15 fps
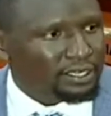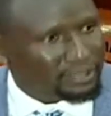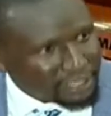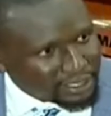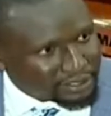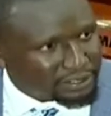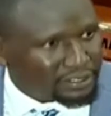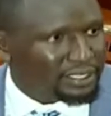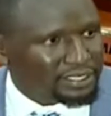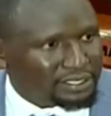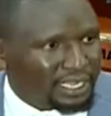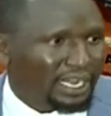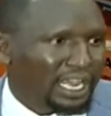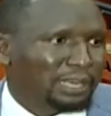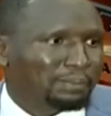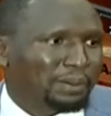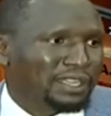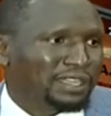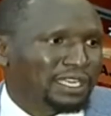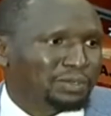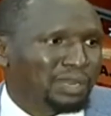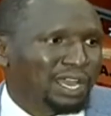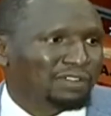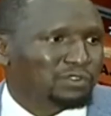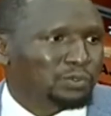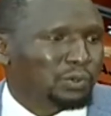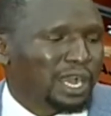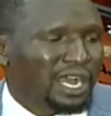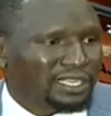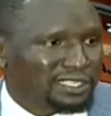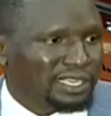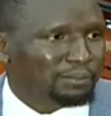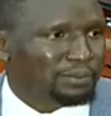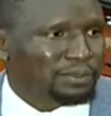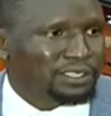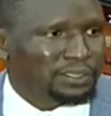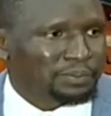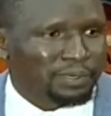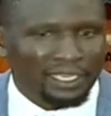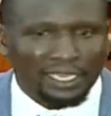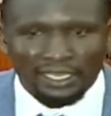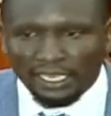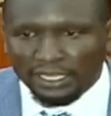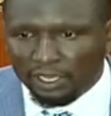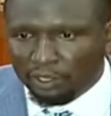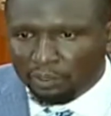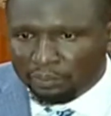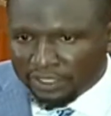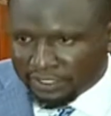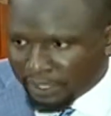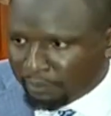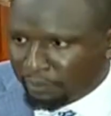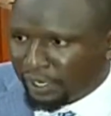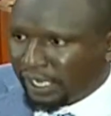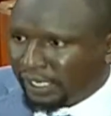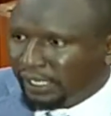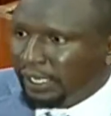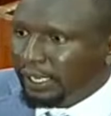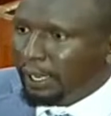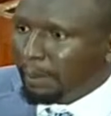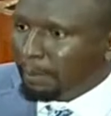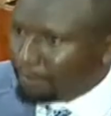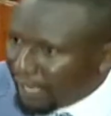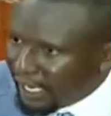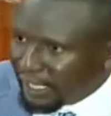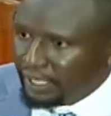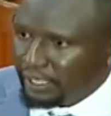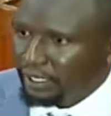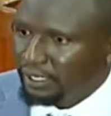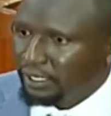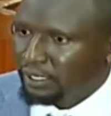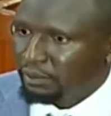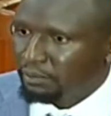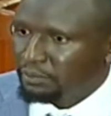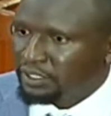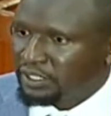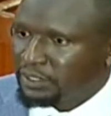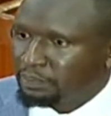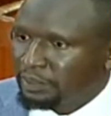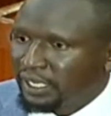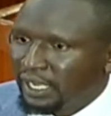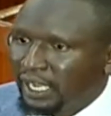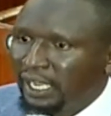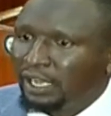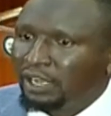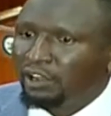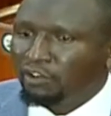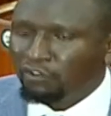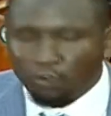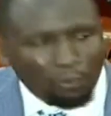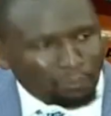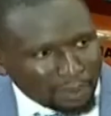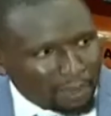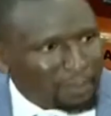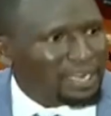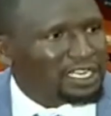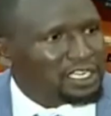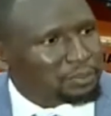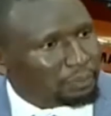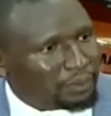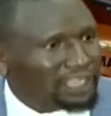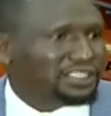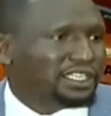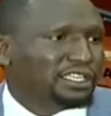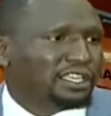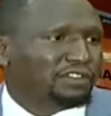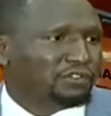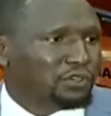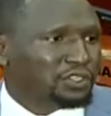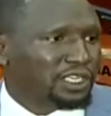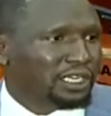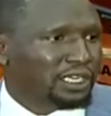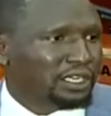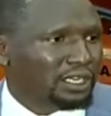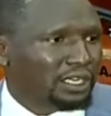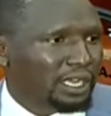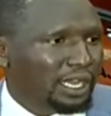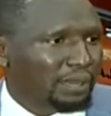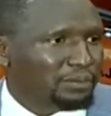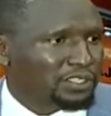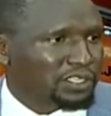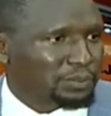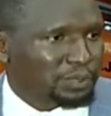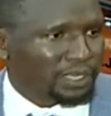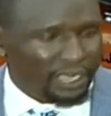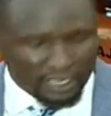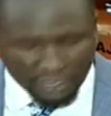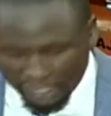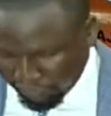this is the right path that we have to accept, Mr. Speaker, that there will be temporary pain, Mr. Speaker, for permanent pleasure in the future, Mr. Speaker. And